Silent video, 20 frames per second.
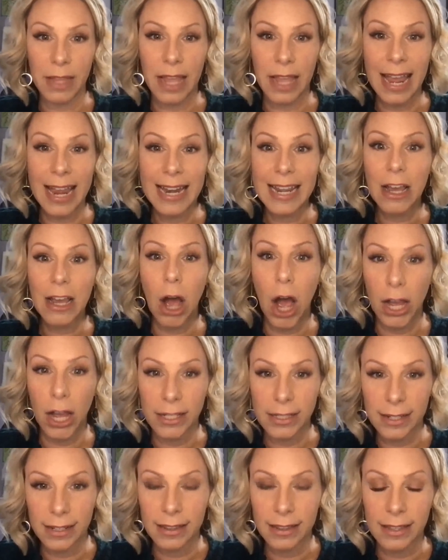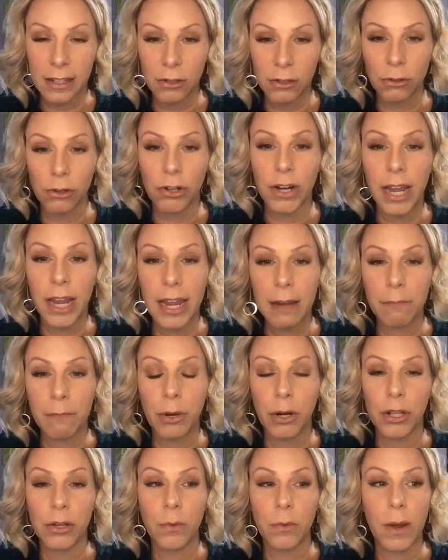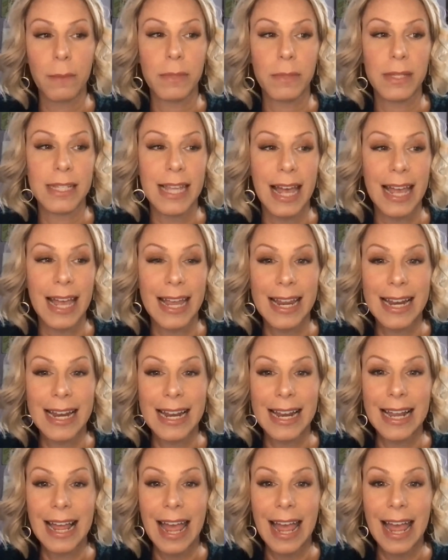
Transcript: Any content that you create and put on your website